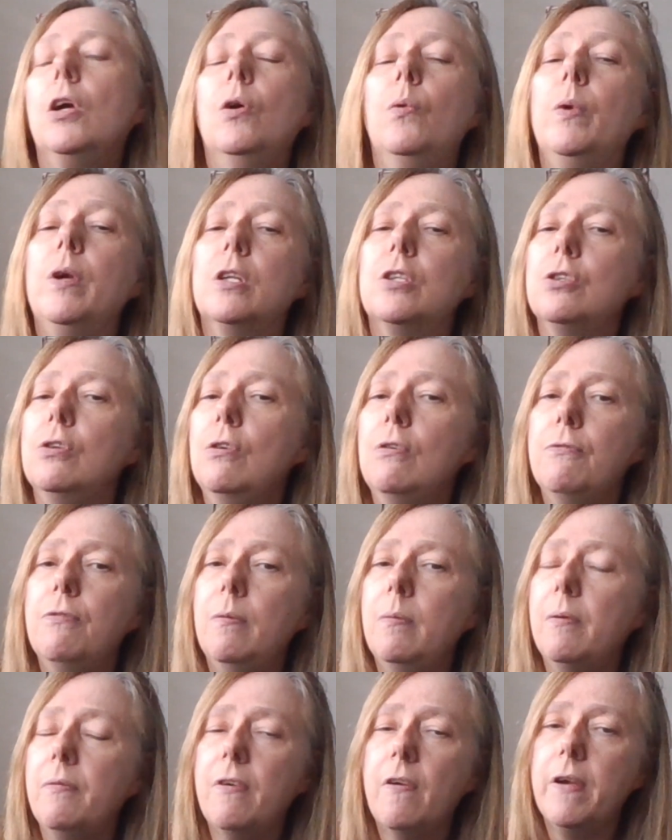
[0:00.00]
We are taught
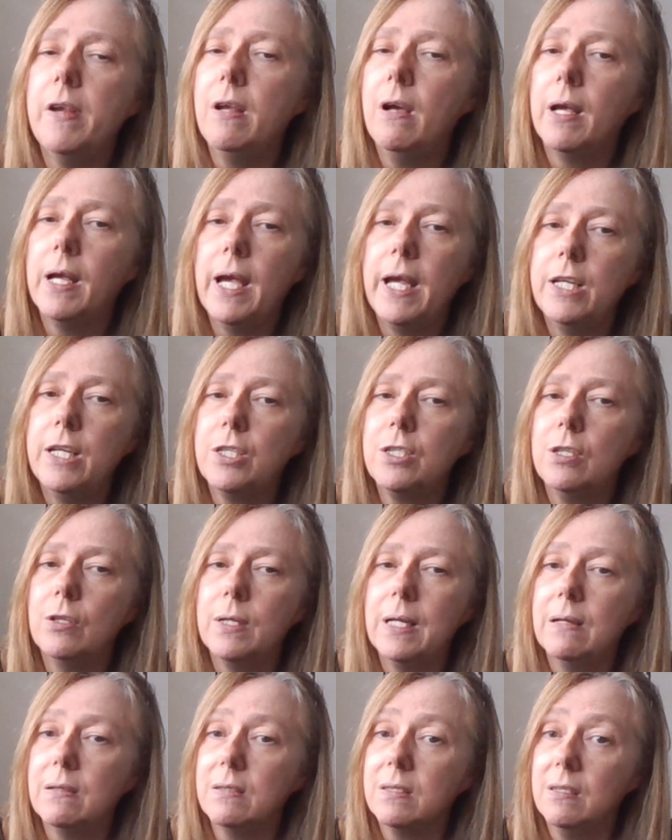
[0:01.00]
from a very young age to
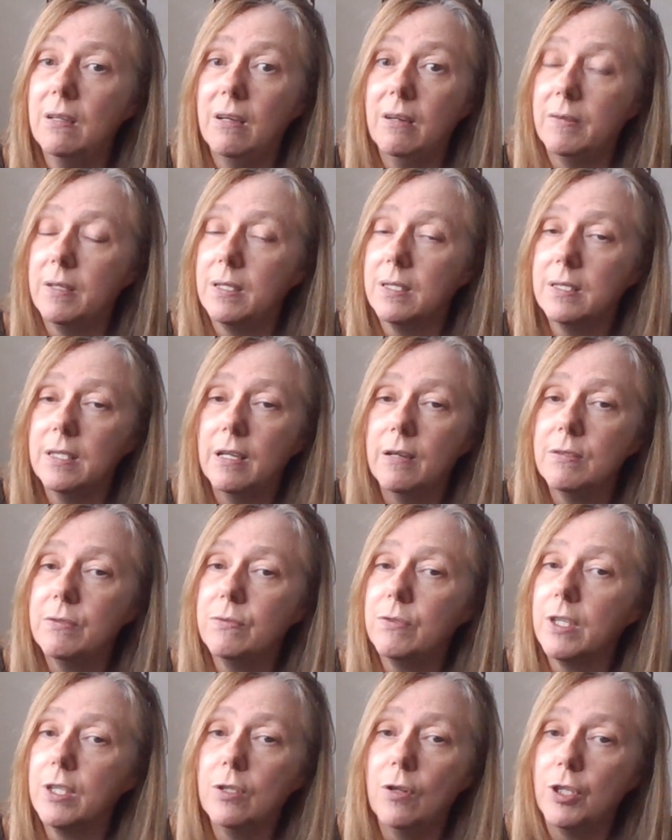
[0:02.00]
look outside of ourselves
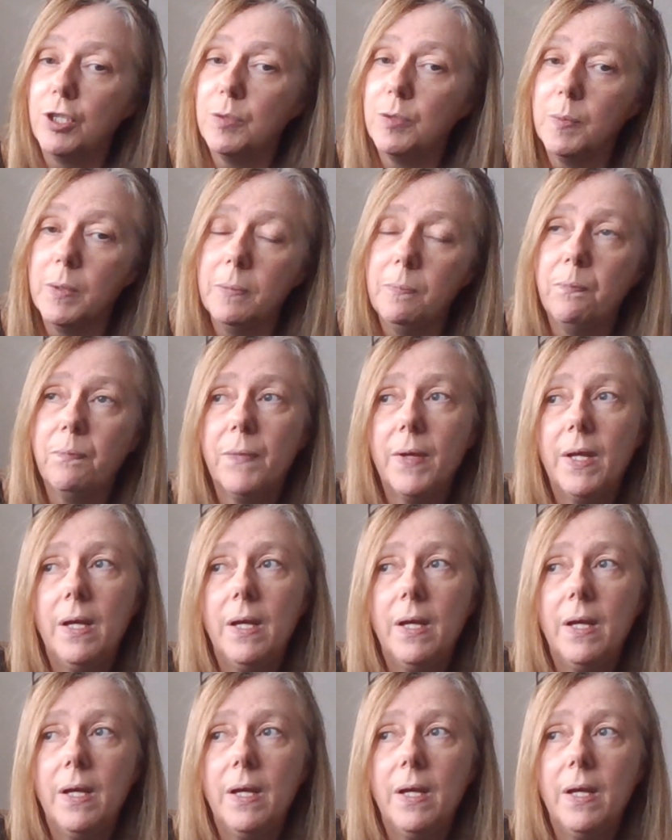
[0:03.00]
for acknowledgement,